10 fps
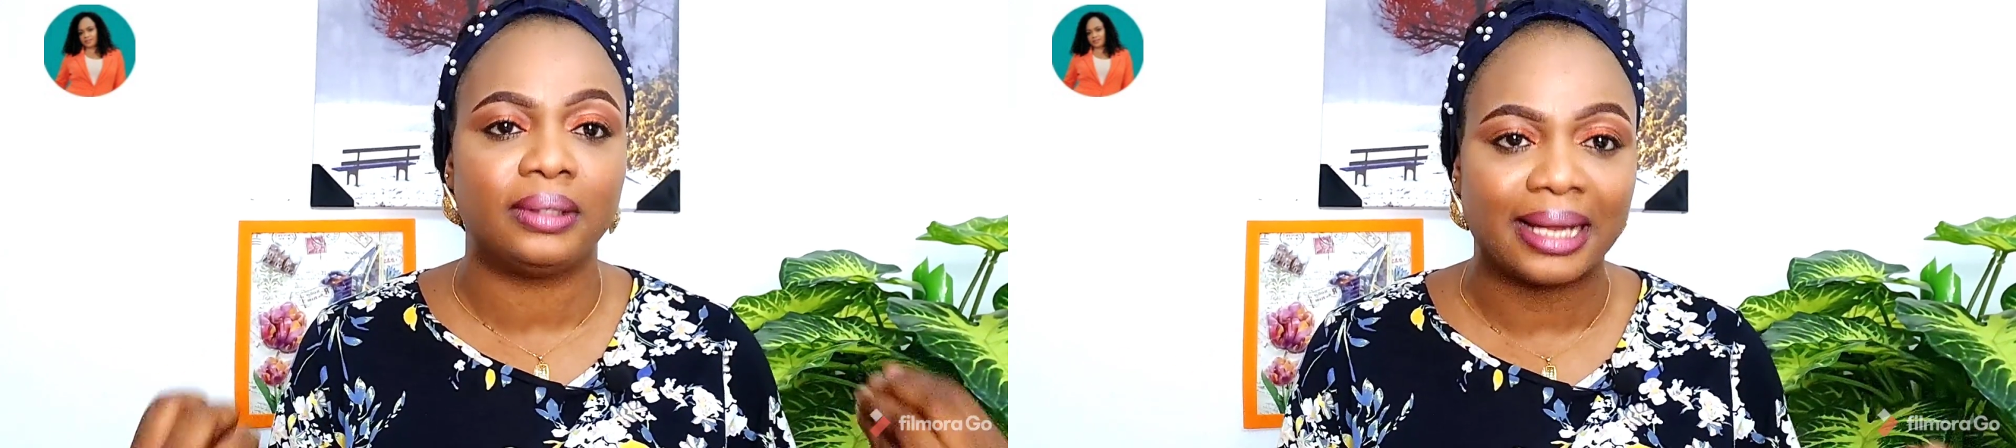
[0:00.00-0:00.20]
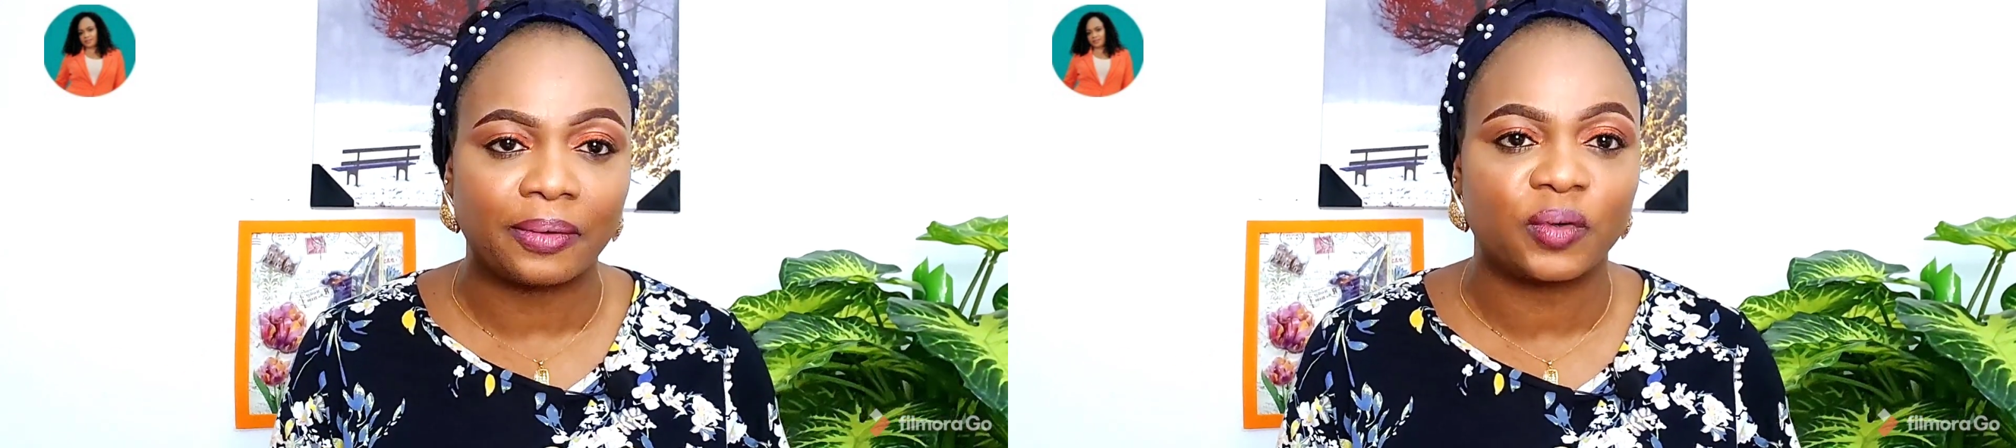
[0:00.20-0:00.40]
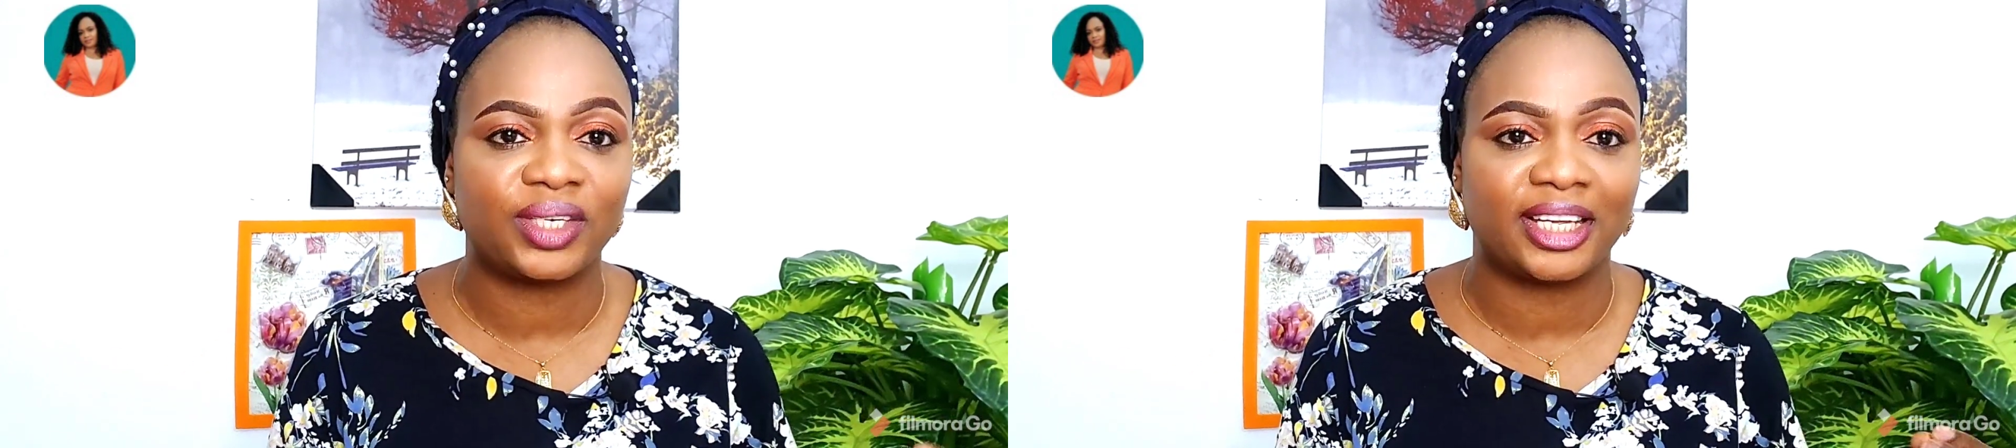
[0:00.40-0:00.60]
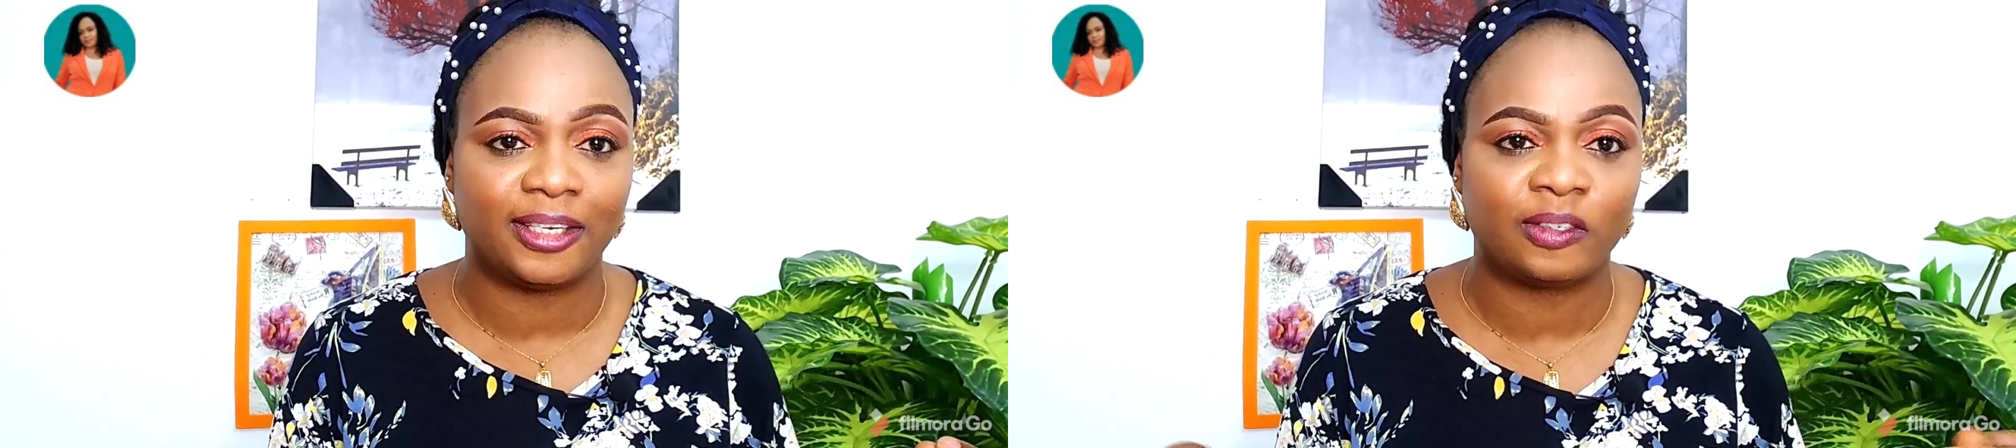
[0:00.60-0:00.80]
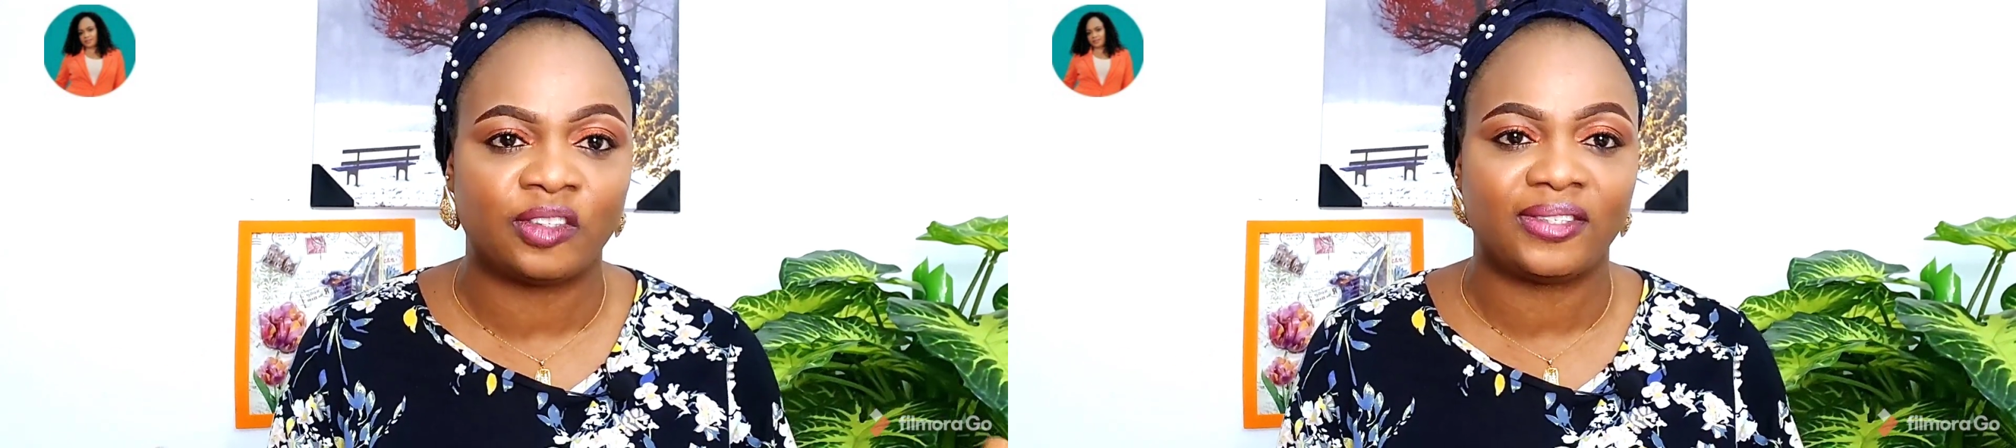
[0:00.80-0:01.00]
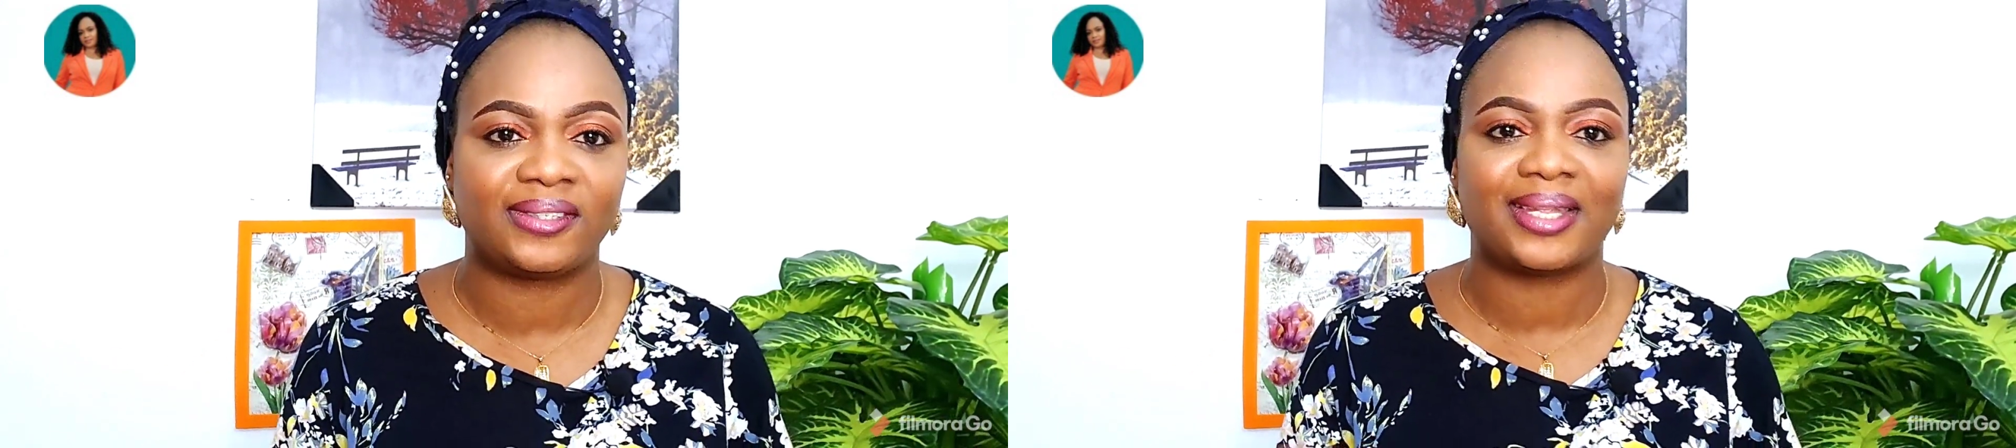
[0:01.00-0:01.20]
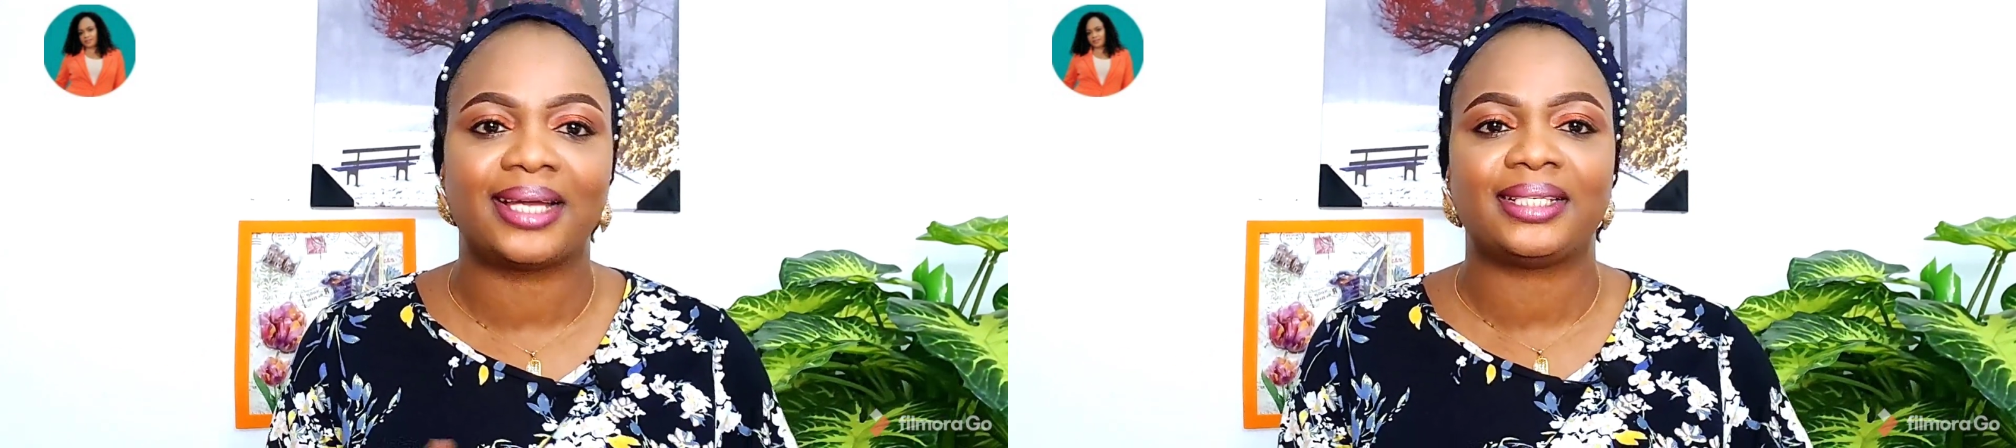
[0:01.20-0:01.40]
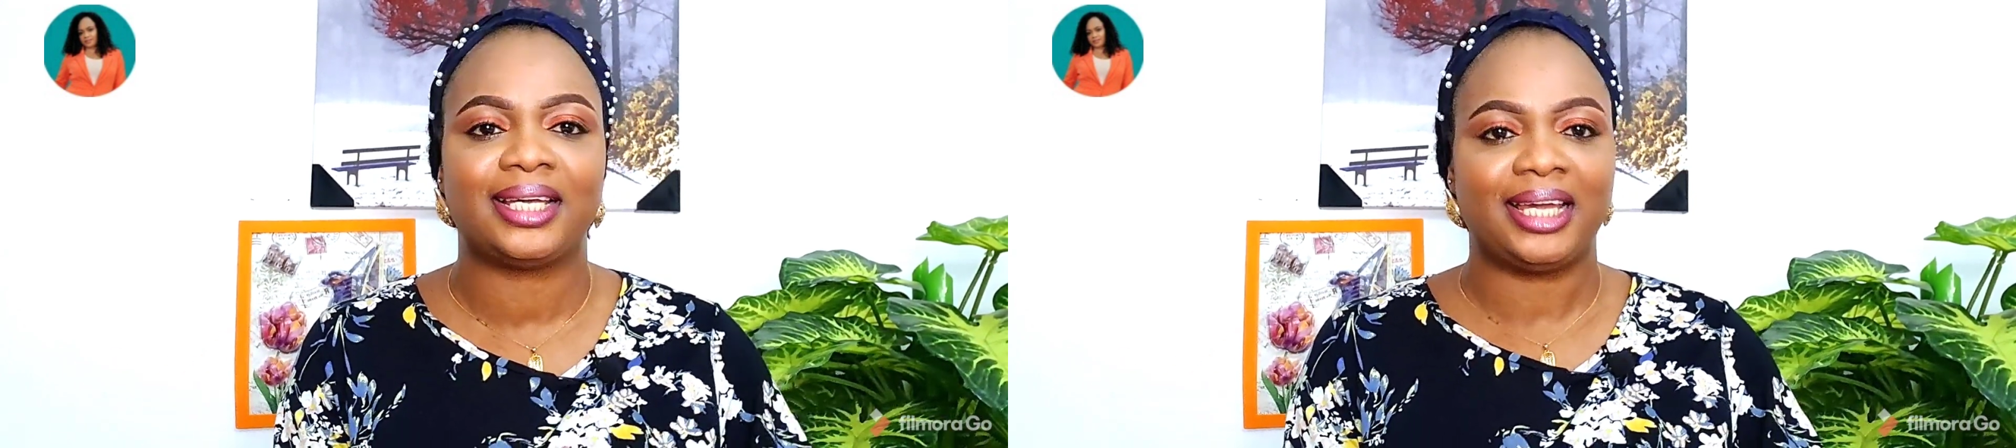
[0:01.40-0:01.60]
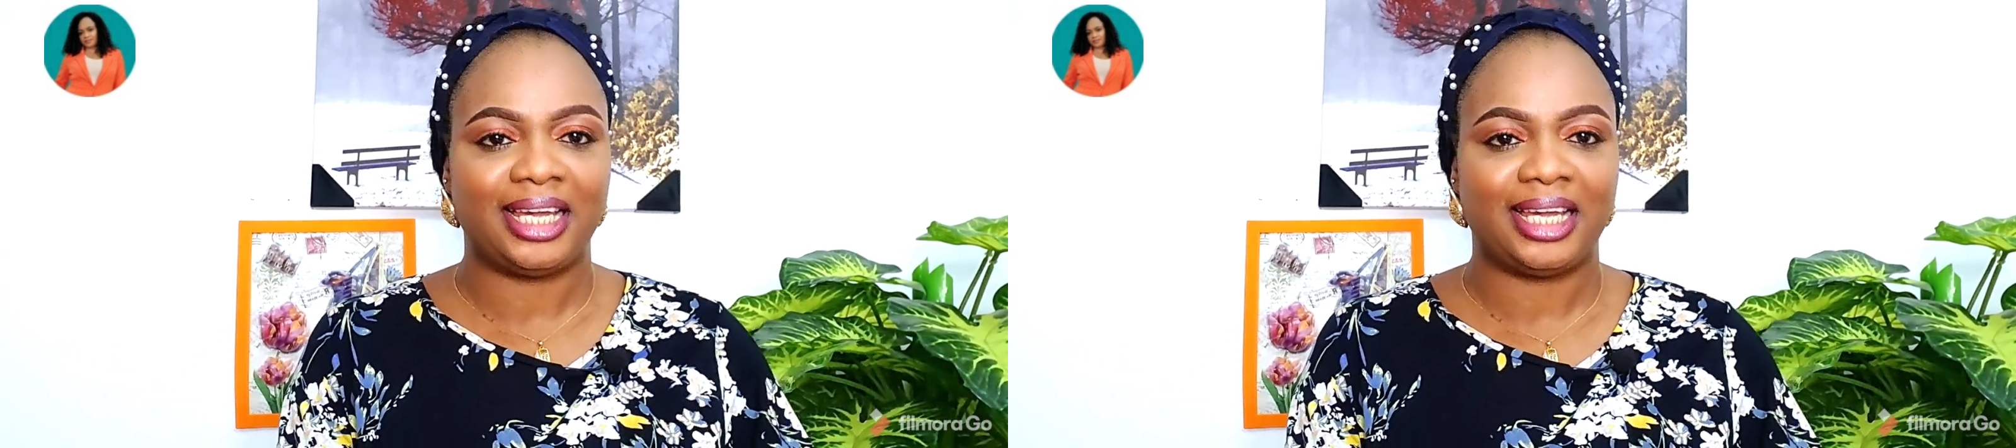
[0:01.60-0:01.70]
language that they understand